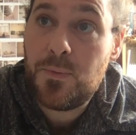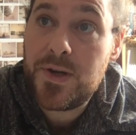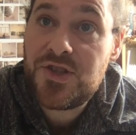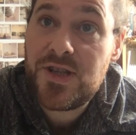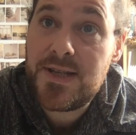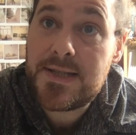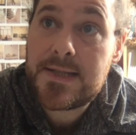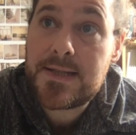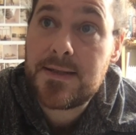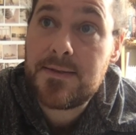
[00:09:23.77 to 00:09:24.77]
which
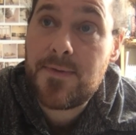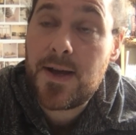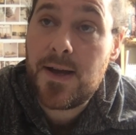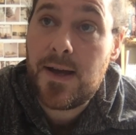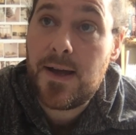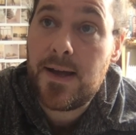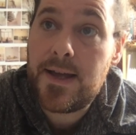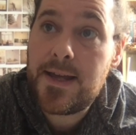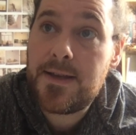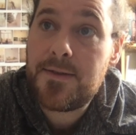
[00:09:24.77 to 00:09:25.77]
is
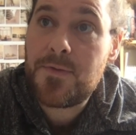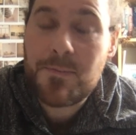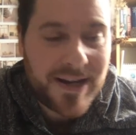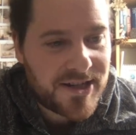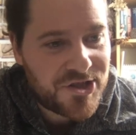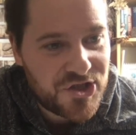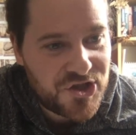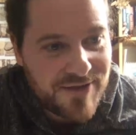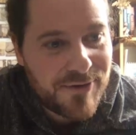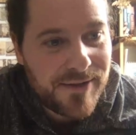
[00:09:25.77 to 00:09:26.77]
Bangladesh, is
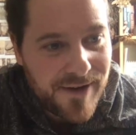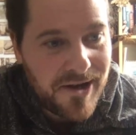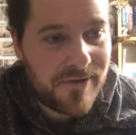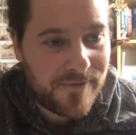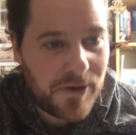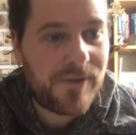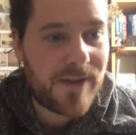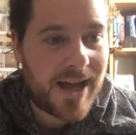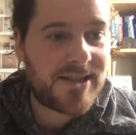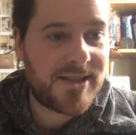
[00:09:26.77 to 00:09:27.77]
generally very, very
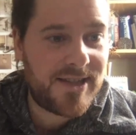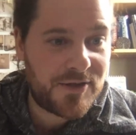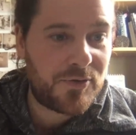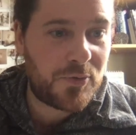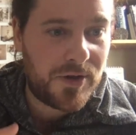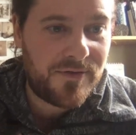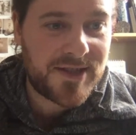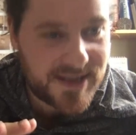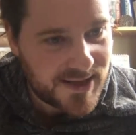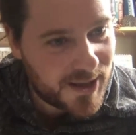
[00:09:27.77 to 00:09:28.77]
flat, and this was one of the
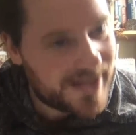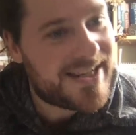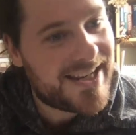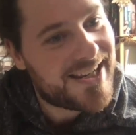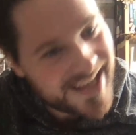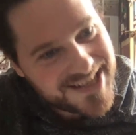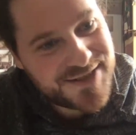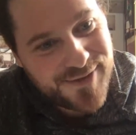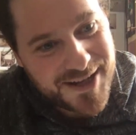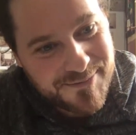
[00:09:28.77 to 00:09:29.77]
slightly
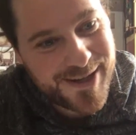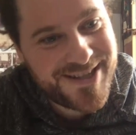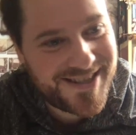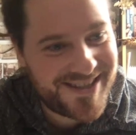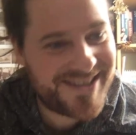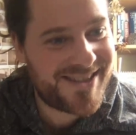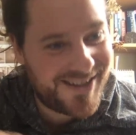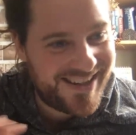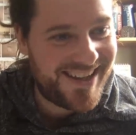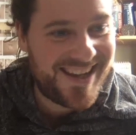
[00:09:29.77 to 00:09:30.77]
less flat places,
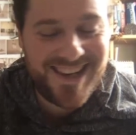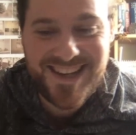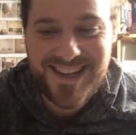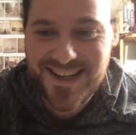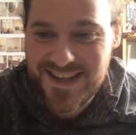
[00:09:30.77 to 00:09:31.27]
slightly hilly,